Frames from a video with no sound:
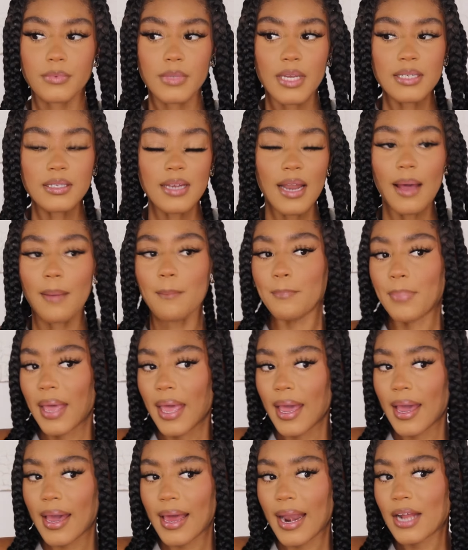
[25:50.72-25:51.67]
It's not
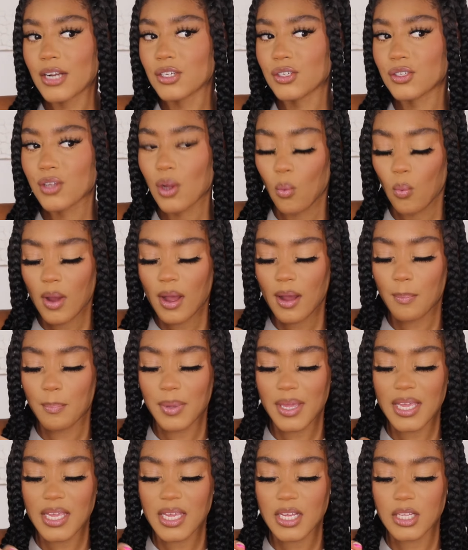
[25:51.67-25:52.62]
bad, I just don't want a
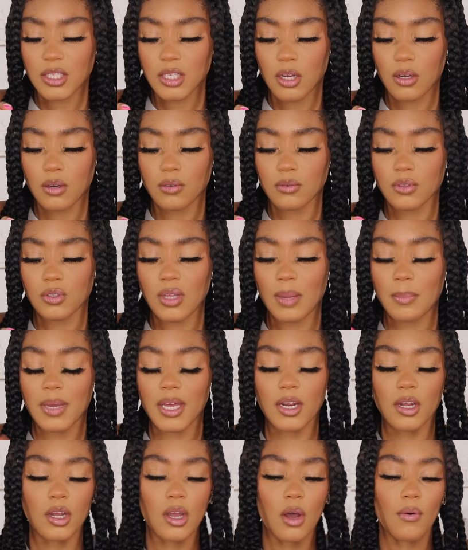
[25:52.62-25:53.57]
pinky tone. So I'm
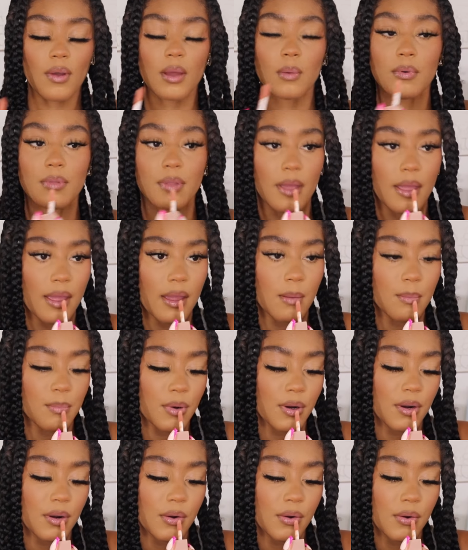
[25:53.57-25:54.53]
gonna go in with
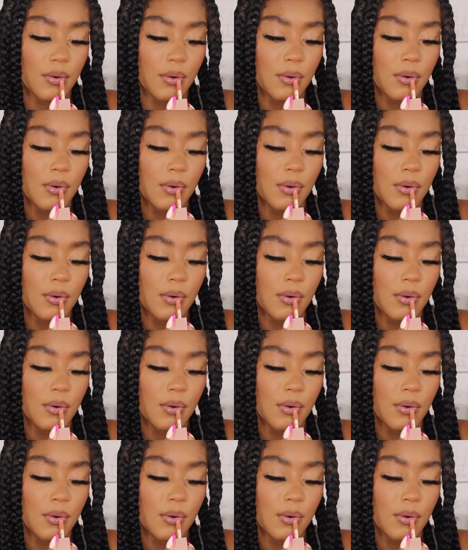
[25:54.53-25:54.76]
Amber.